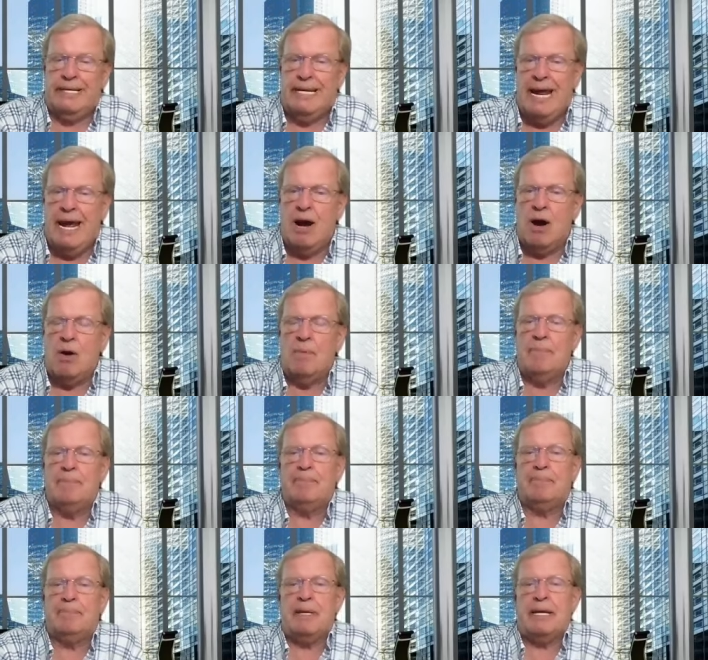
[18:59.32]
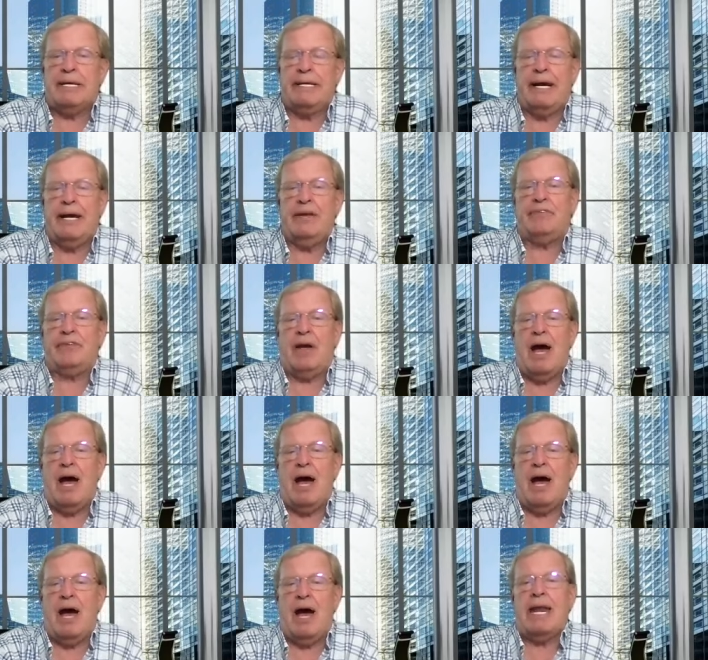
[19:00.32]
Now, because
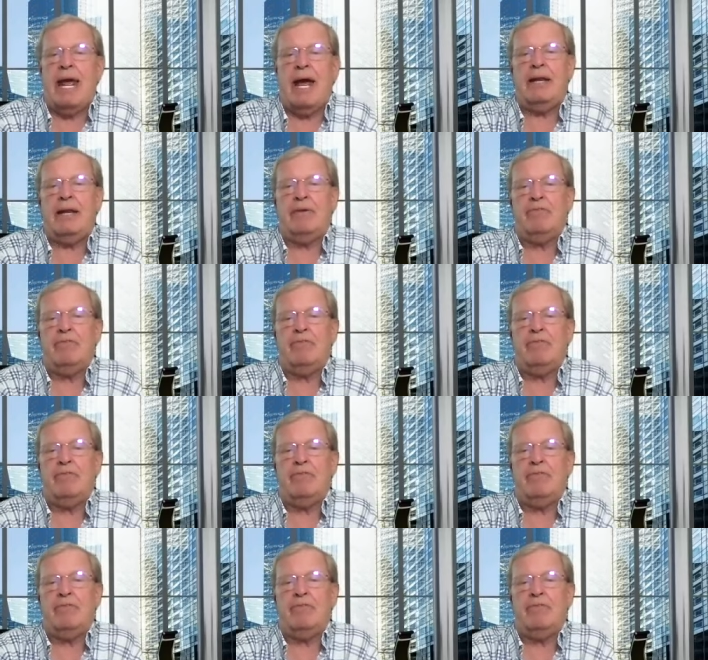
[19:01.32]
I'd had